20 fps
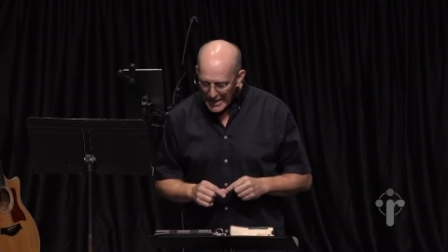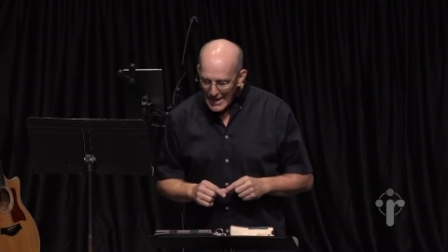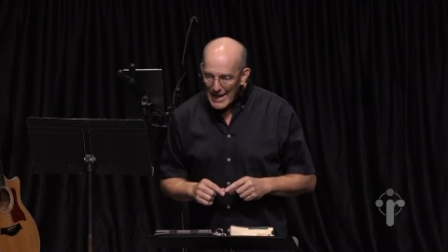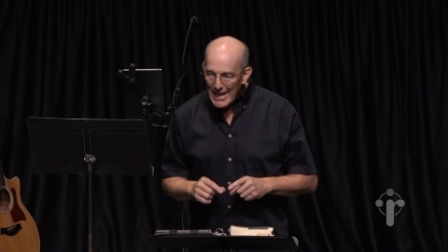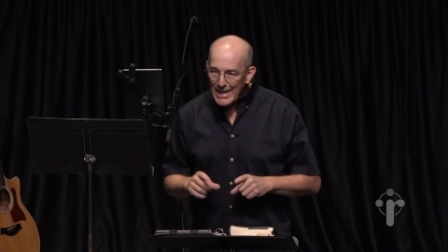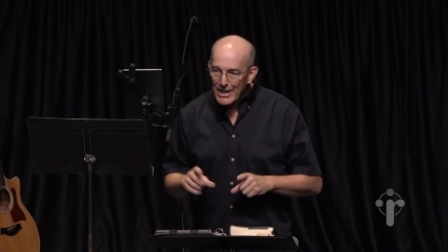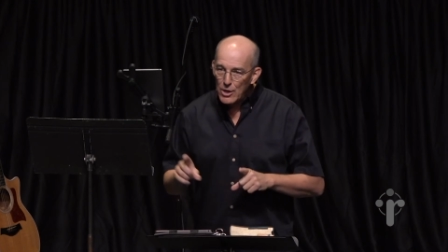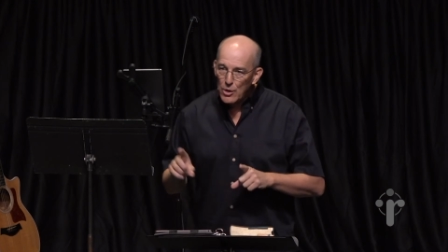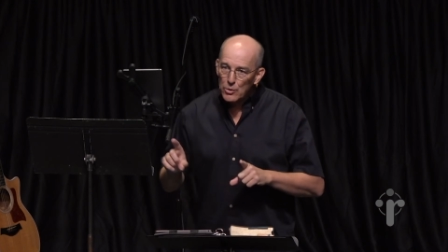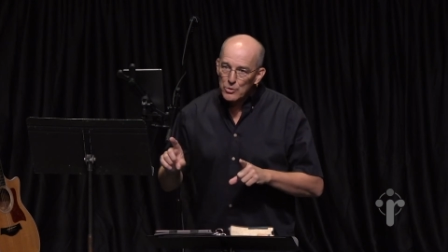
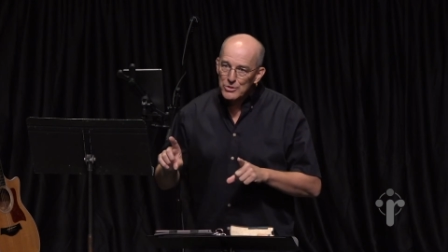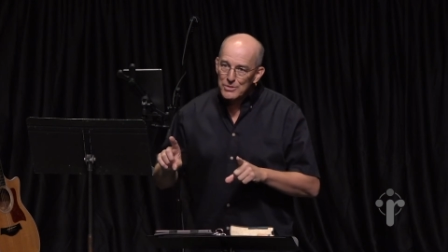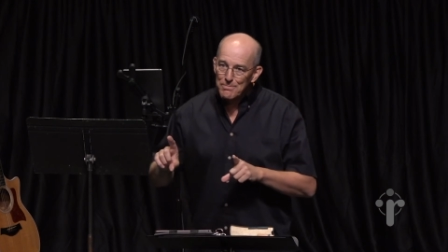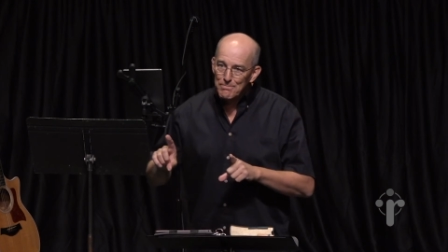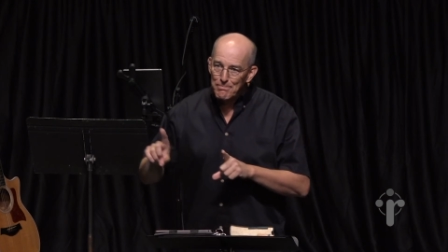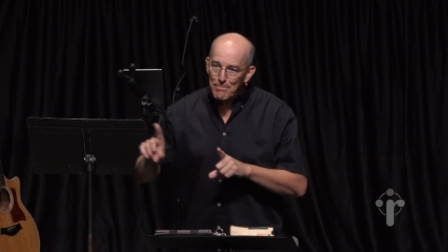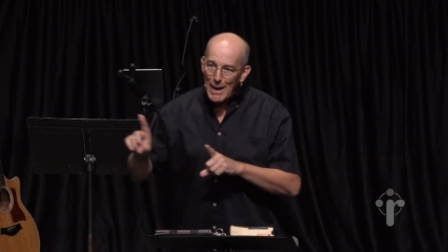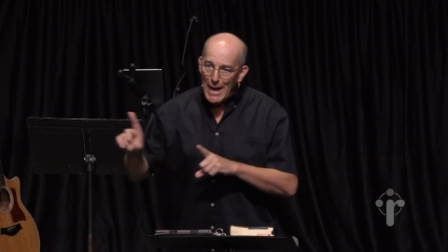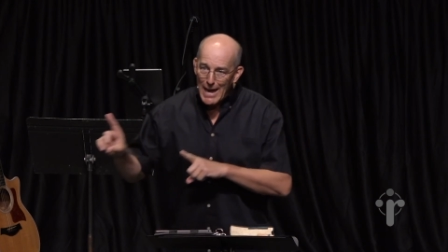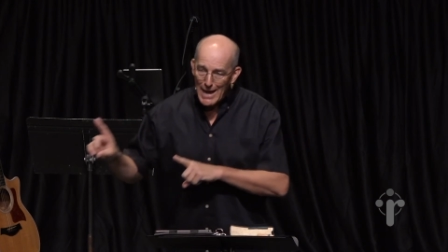He goes
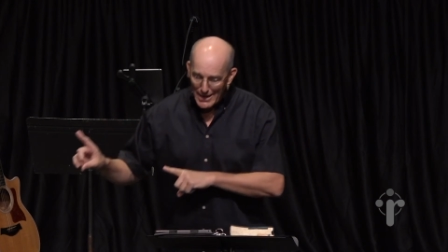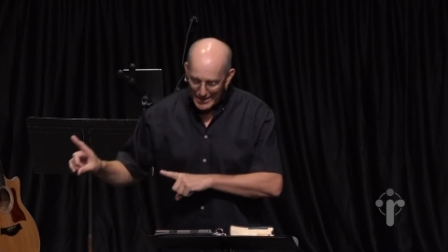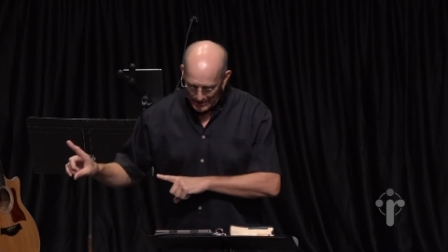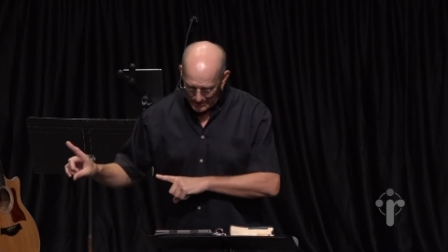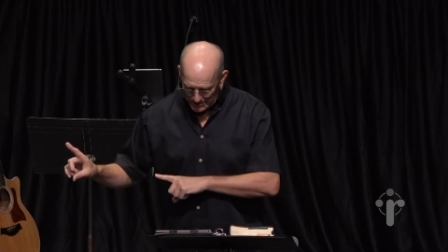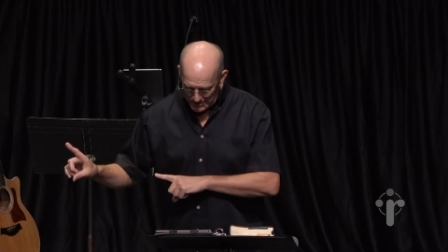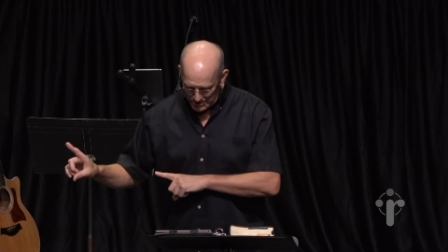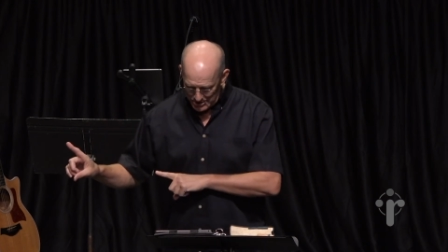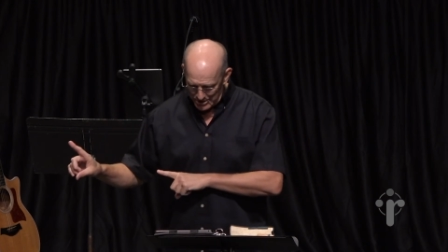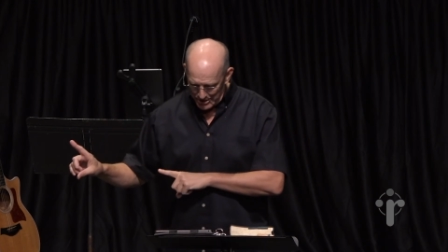
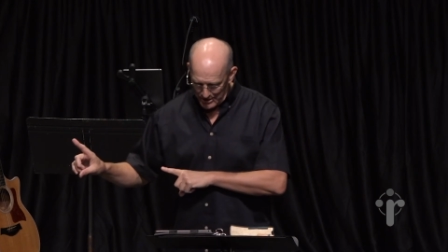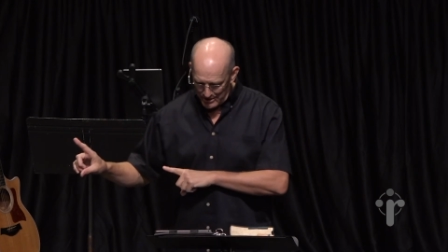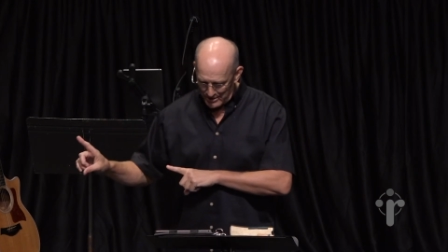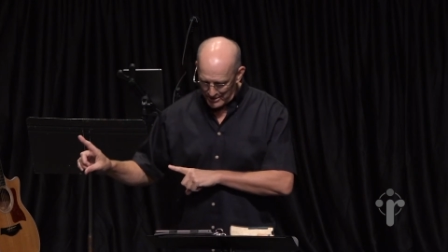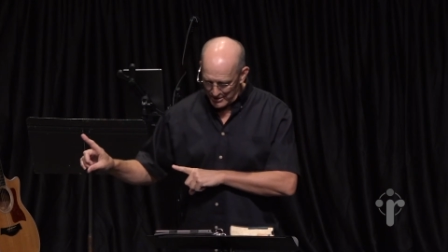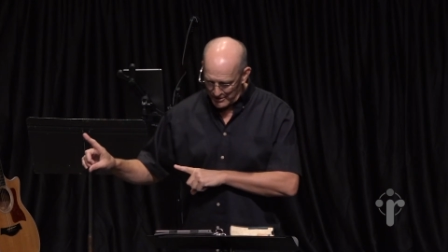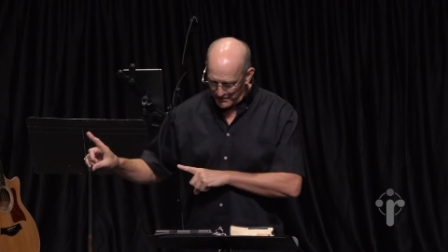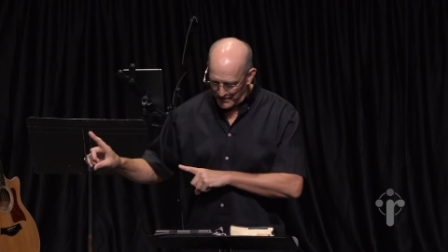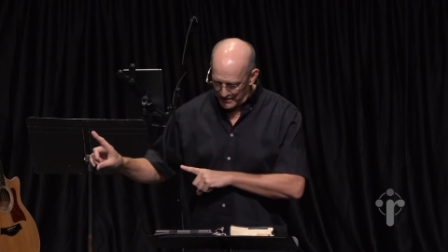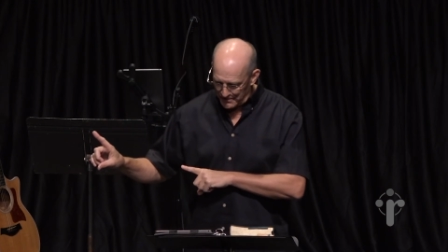back to
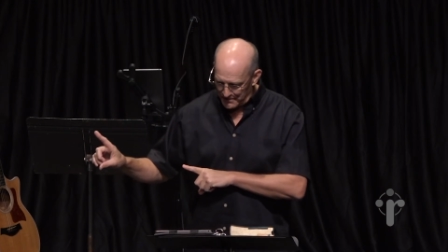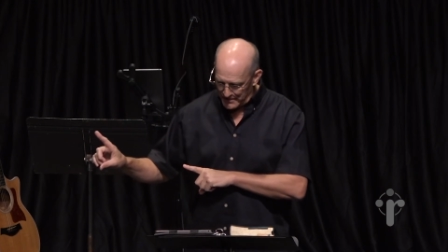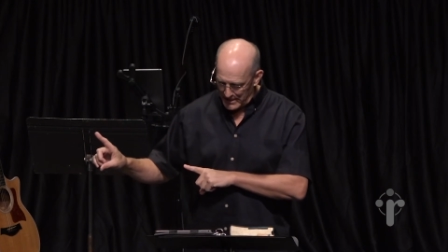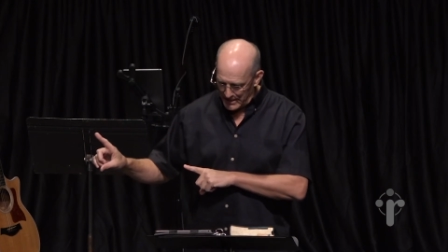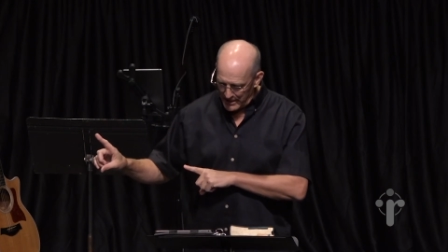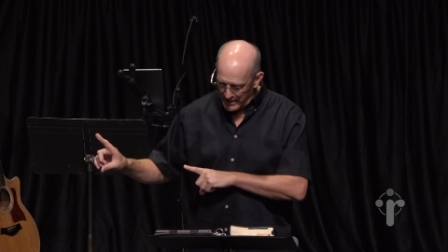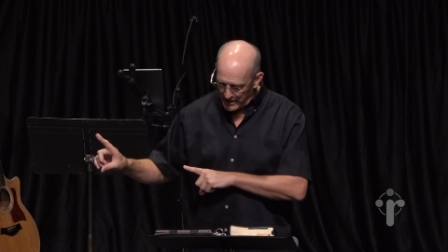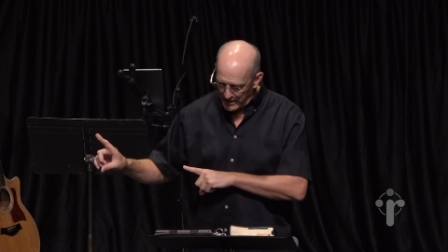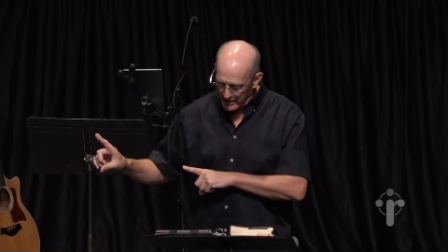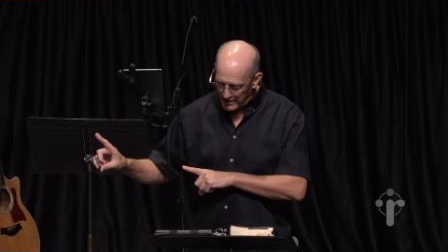Genesis
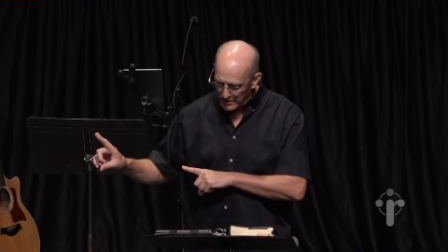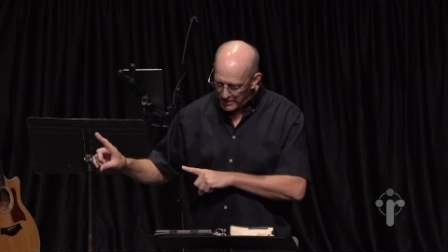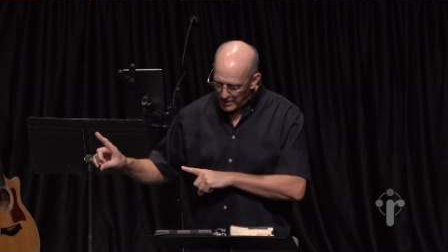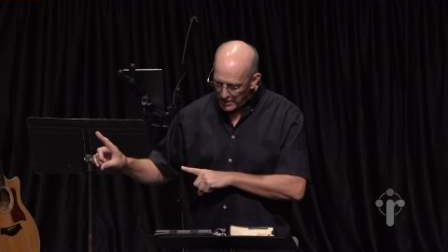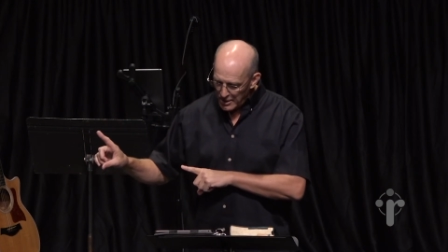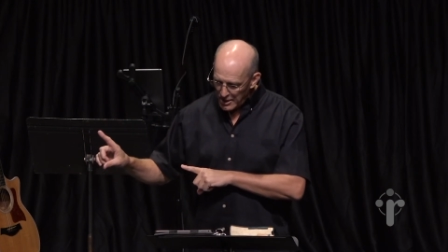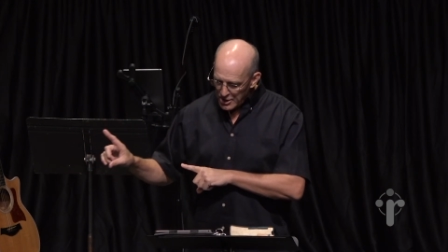fifteen